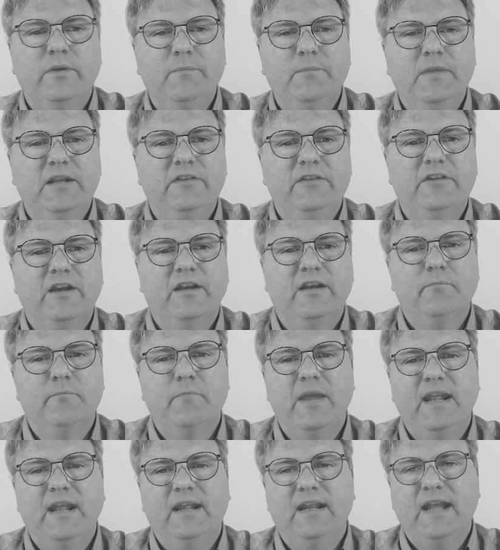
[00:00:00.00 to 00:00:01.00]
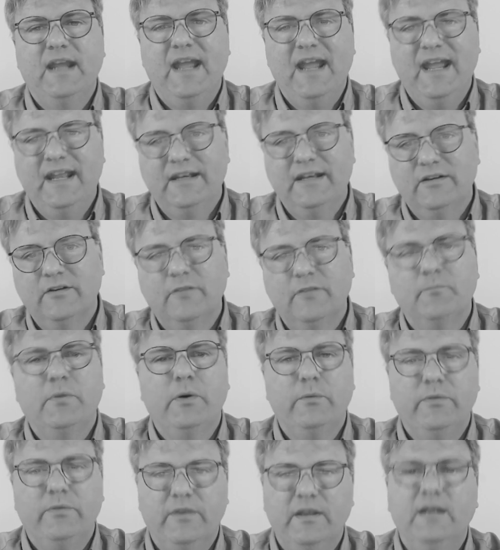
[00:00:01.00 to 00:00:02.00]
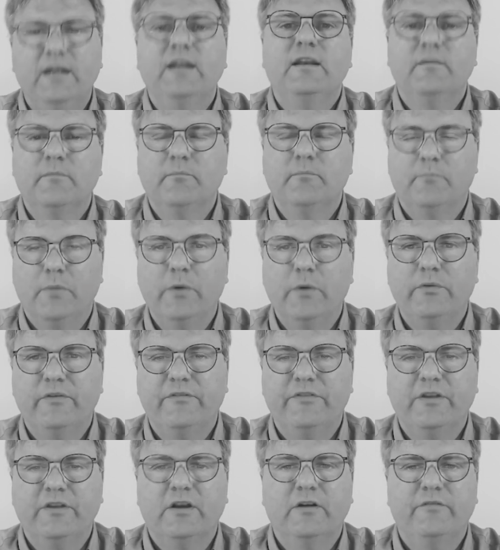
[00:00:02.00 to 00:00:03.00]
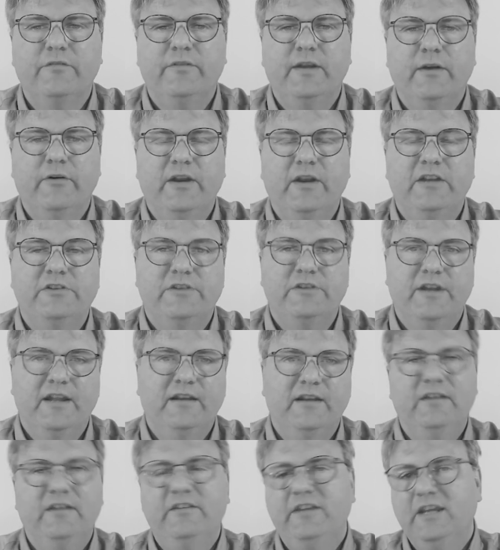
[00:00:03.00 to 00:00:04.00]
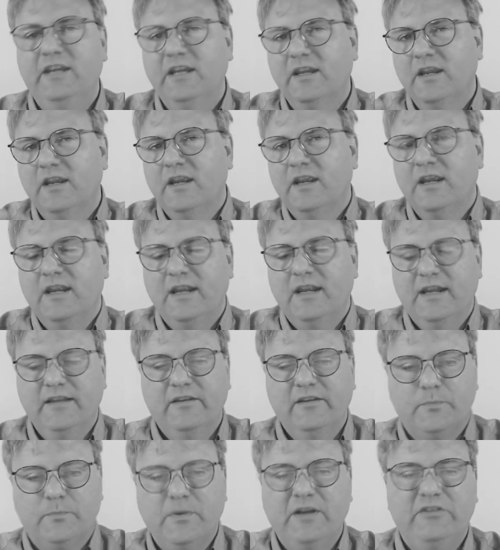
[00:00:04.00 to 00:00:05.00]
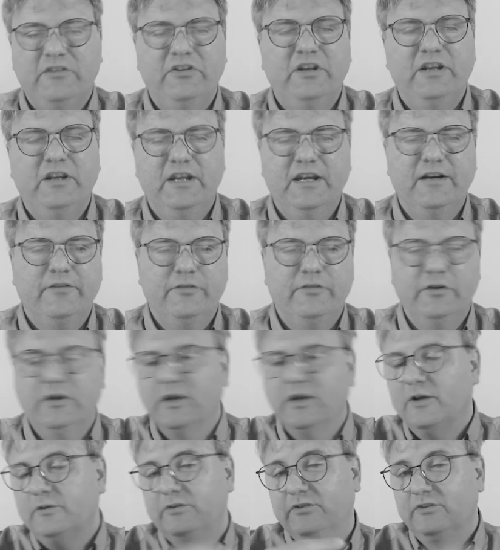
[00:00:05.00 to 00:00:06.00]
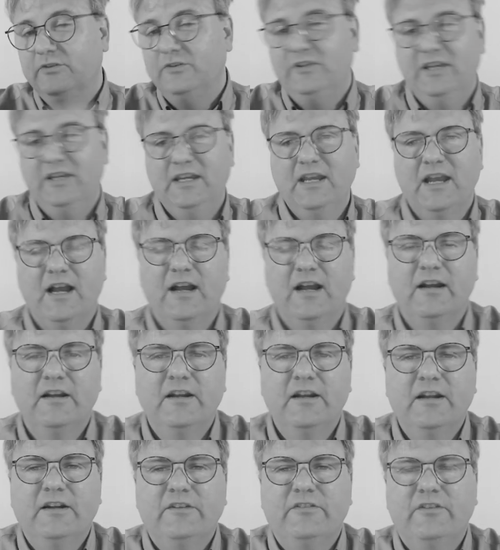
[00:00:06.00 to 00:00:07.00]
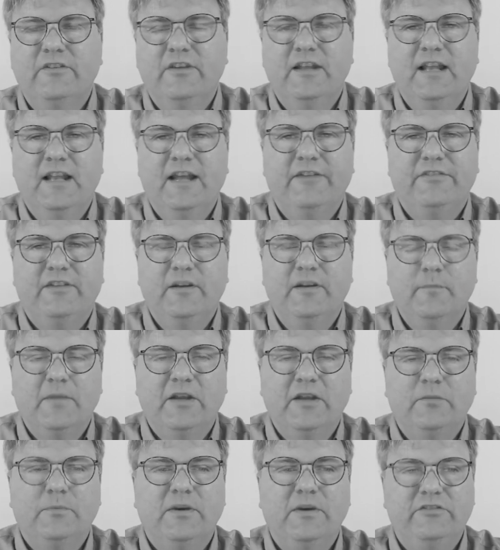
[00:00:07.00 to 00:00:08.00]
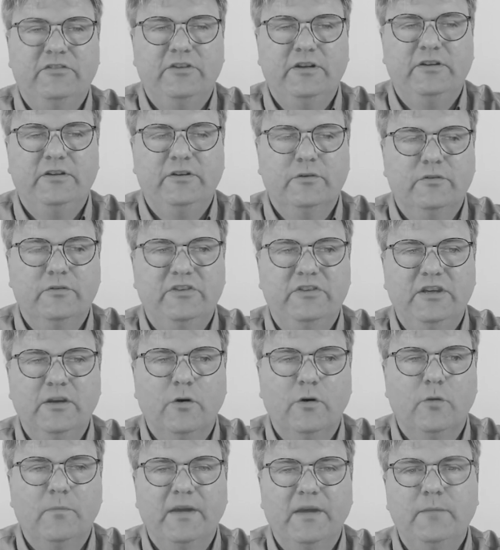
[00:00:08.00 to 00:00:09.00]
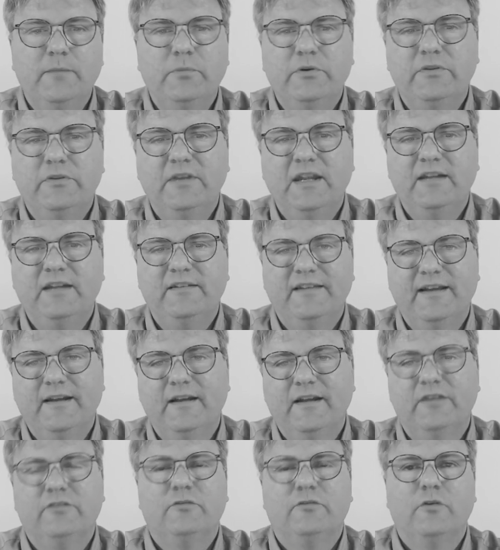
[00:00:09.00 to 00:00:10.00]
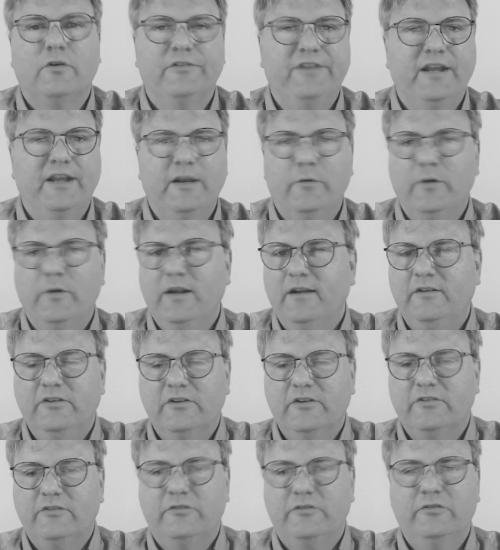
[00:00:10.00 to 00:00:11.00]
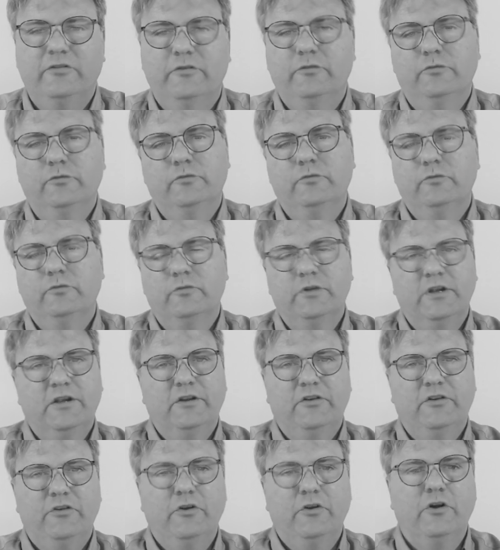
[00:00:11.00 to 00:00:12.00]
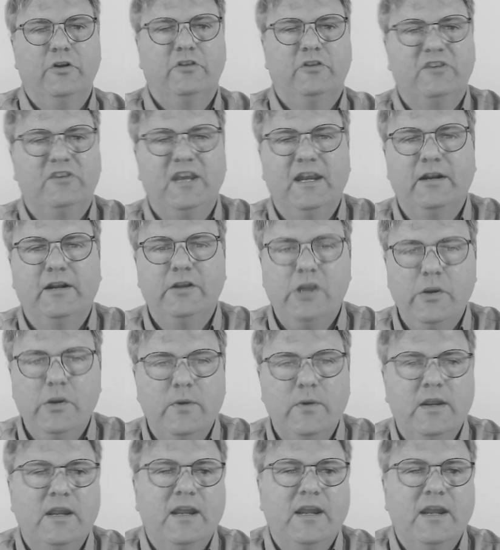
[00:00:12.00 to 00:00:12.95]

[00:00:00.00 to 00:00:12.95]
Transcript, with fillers: with Ninja and Make and both in both of the configuration. And in the in the spreadsheet here, if you go to the uh, to the left in my spreadsheet, you'll see all my input data. I scrolled that away just to not scare you.